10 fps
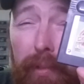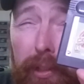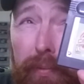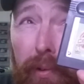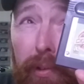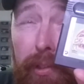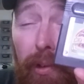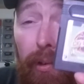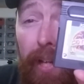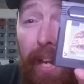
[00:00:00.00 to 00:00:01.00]
as far as
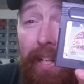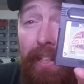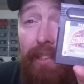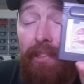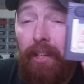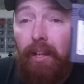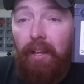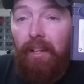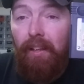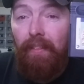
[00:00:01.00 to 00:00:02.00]
arcades,
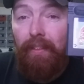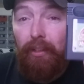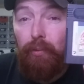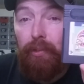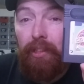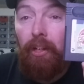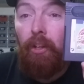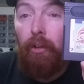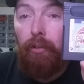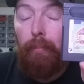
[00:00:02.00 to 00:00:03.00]
this was in a
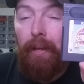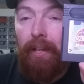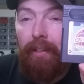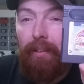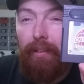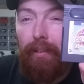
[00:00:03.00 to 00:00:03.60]
laundromat